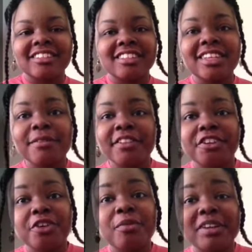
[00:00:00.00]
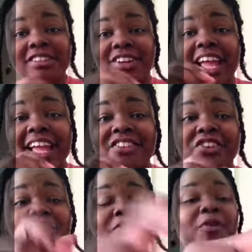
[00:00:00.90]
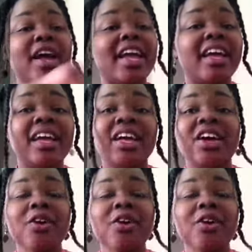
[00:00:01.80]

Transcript: see what they're doing because their hands are in the way.